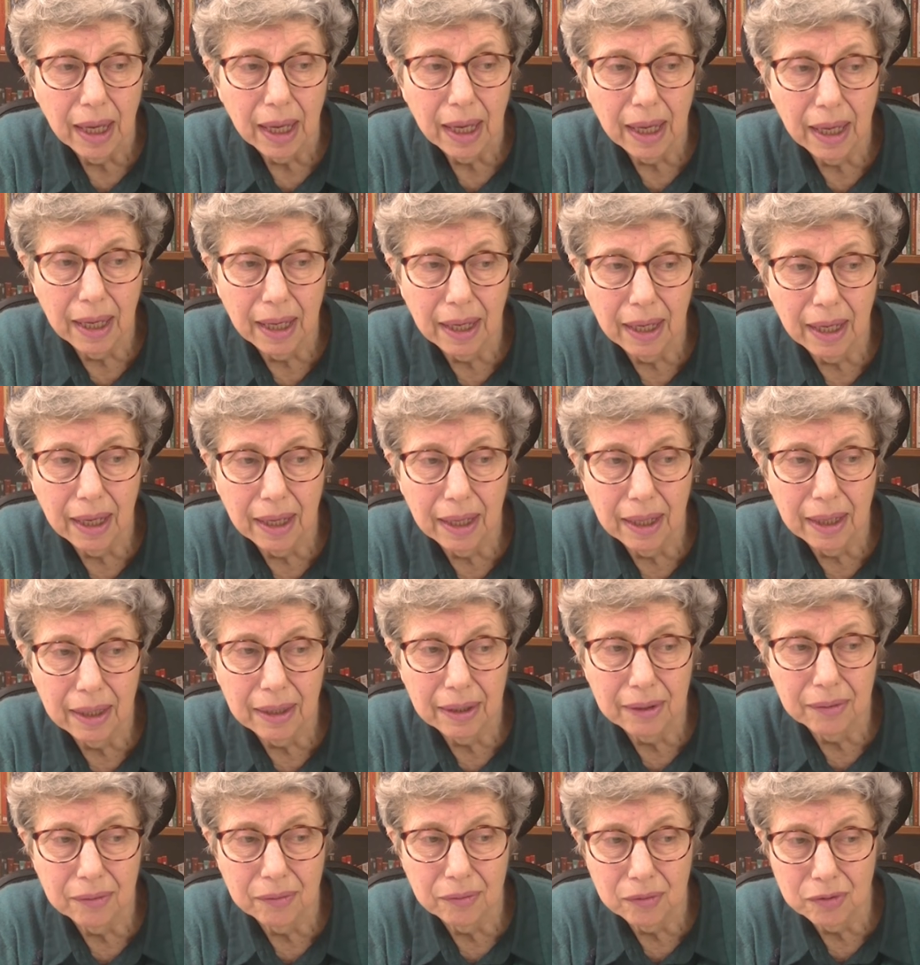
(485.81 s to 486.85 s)

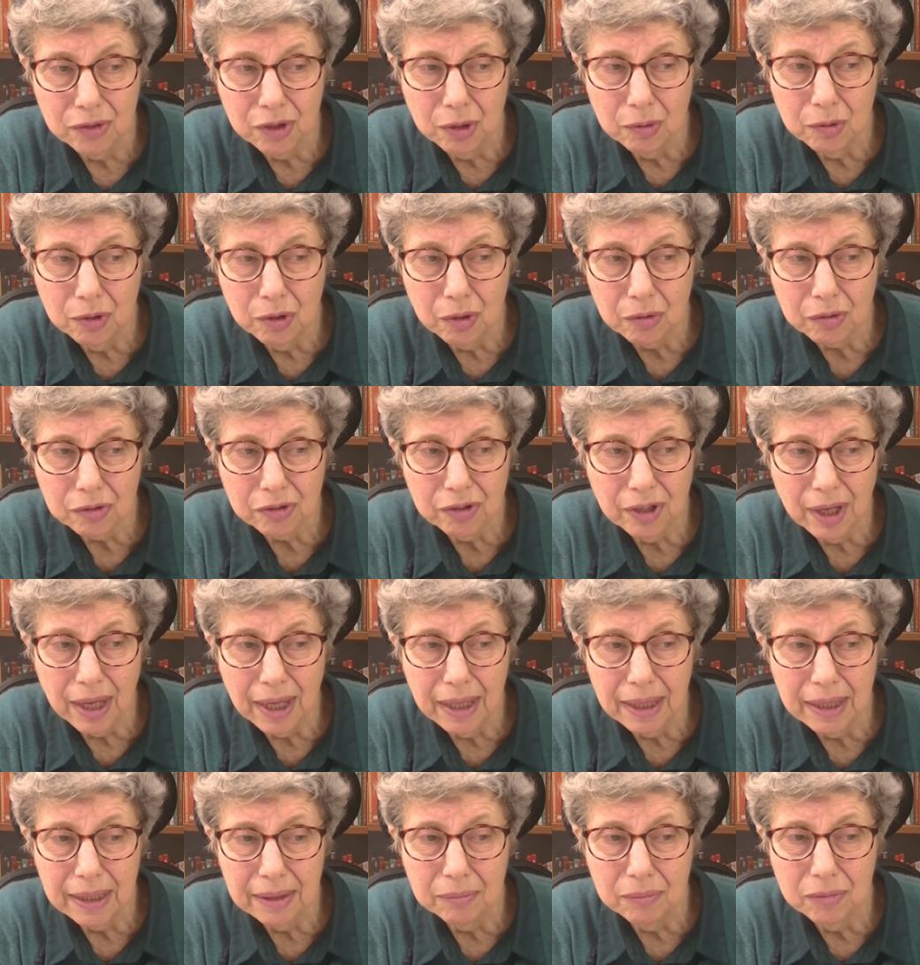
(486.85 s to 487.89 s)
New York
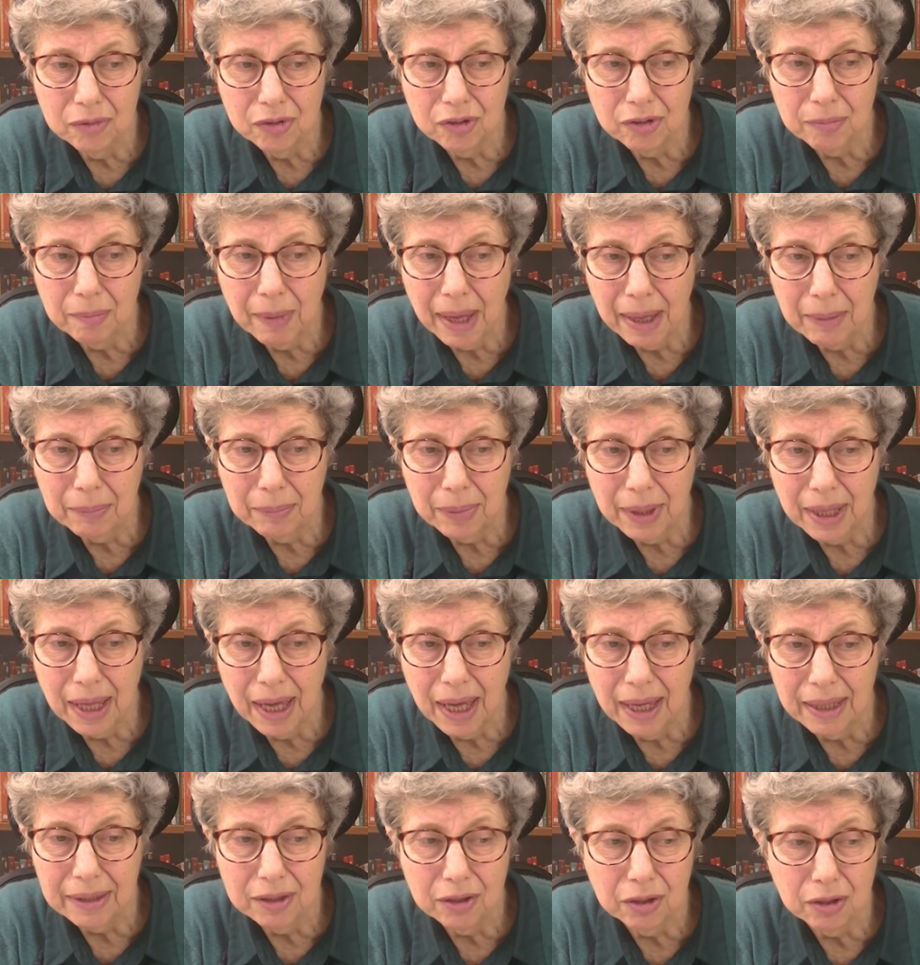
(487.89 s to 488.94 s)
Times, man
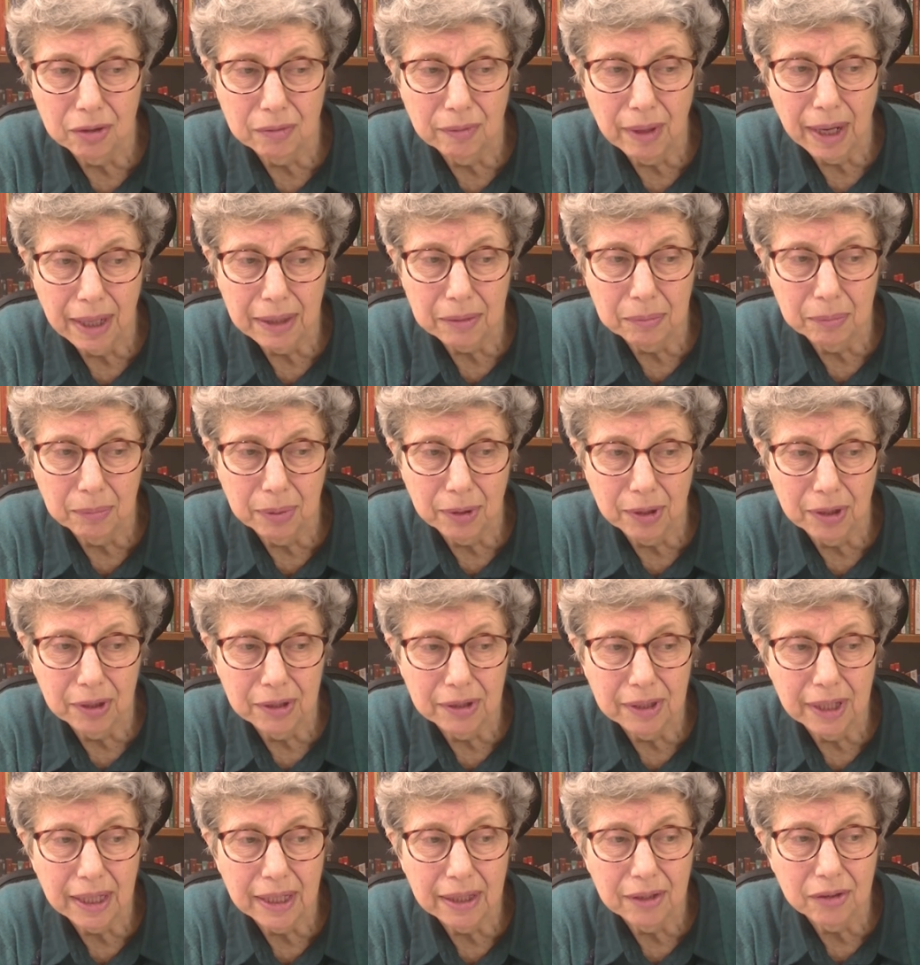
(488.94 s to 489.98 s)
behind Koran
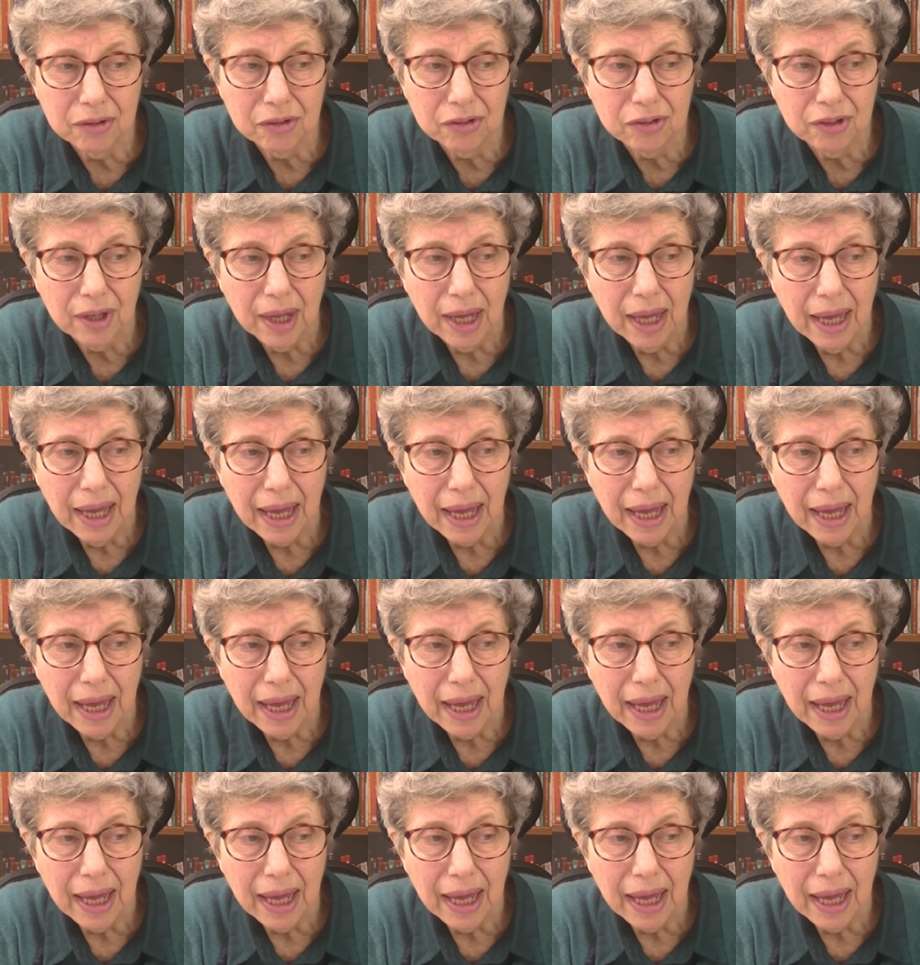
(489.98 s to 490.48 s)
burnings,